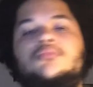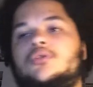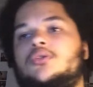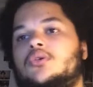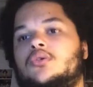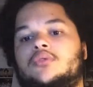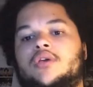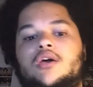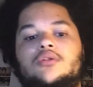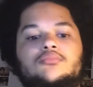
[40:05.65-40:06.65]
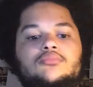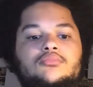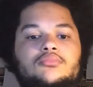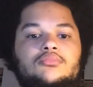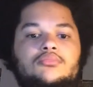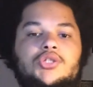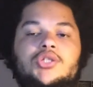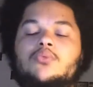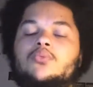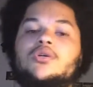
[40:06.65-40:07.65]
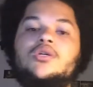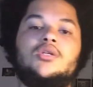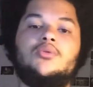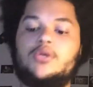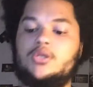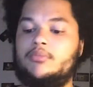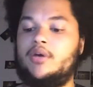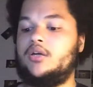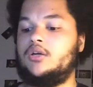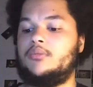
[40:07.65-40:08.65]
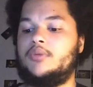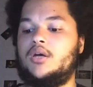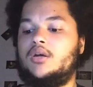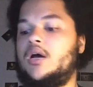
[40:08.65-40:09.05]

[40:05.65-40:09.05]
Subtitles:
that shit was at WrestleMania, man.